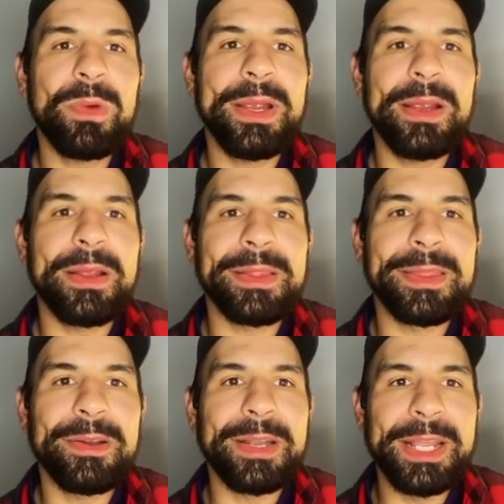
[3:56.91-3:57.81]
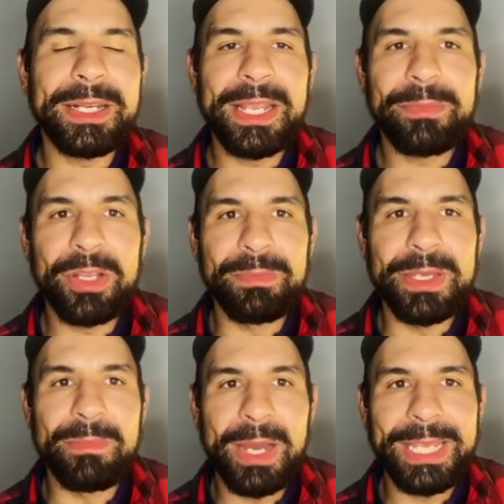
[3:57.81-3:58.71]
where their nickname could
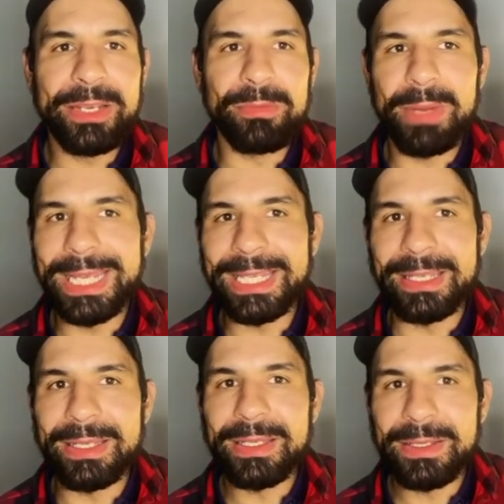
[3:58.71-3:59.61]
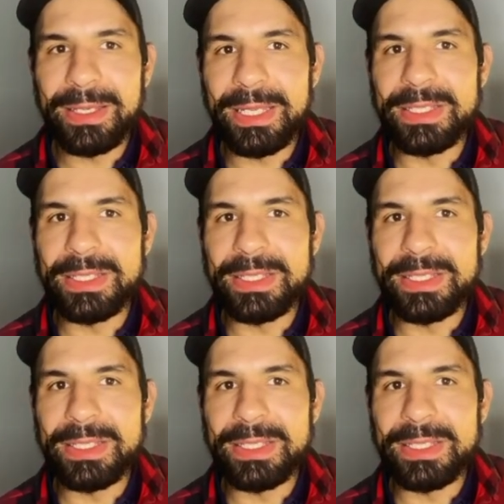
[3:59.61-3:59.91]
be Mike or Mikey in